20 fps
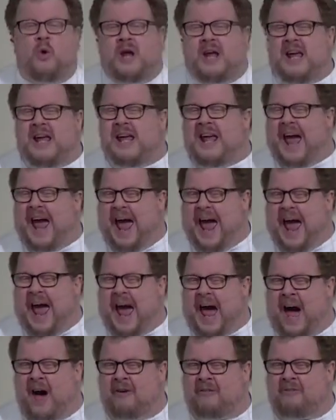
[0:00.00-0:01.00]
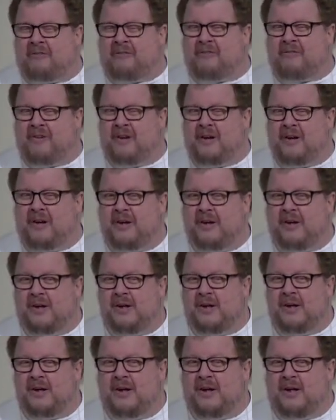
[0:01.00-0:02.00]
we have
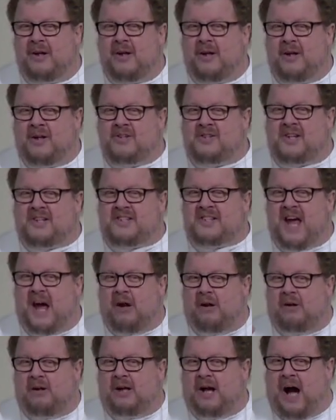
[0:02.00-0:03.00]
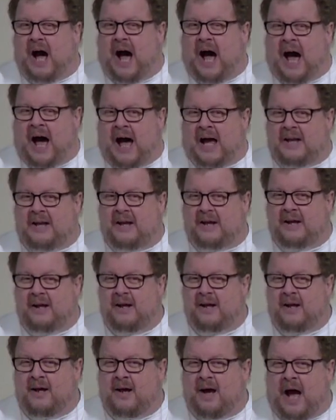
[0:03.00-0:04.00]
to tell God
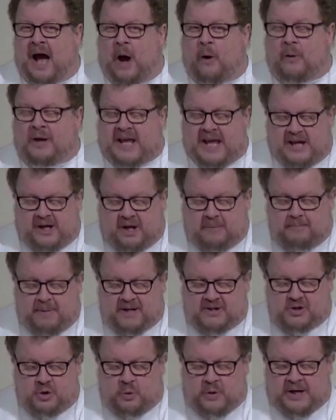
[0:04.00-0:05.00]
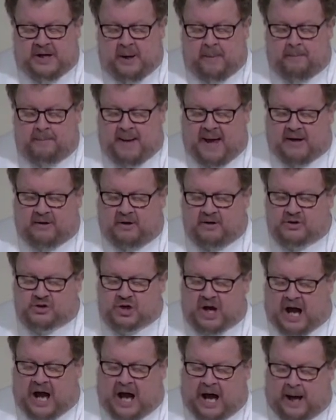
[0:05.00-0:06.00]
how he could be doing a better
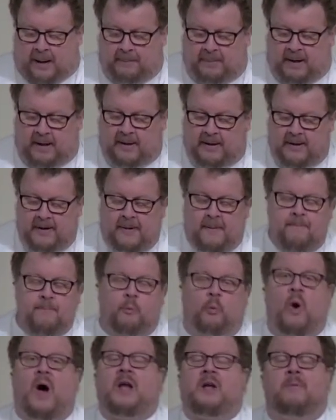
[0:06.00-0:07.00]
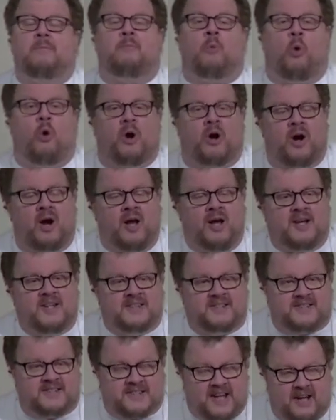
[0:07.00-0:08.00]
job. What more
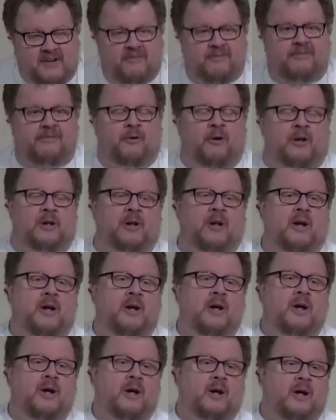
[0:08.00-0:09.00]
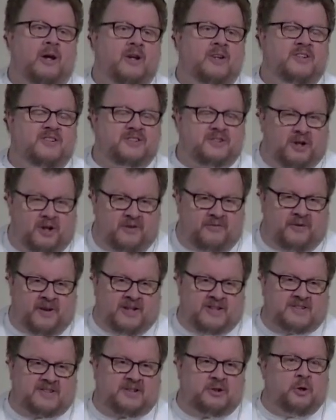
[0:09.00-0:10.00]
sinful
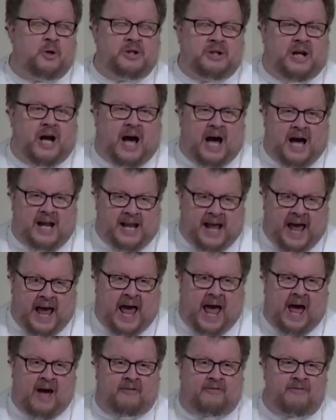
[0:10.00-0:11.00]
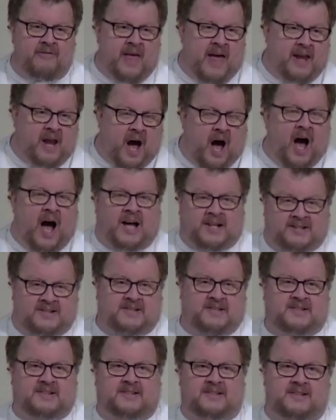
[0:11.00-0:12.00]
servants could God have than
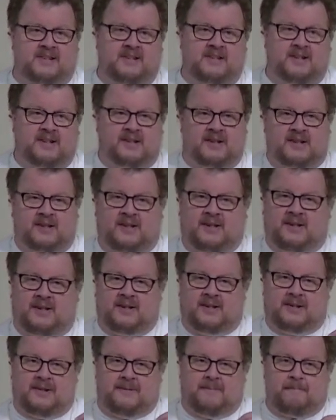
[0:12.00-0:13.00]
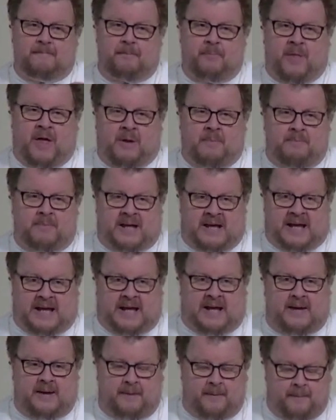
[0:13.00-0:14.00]
us, than me?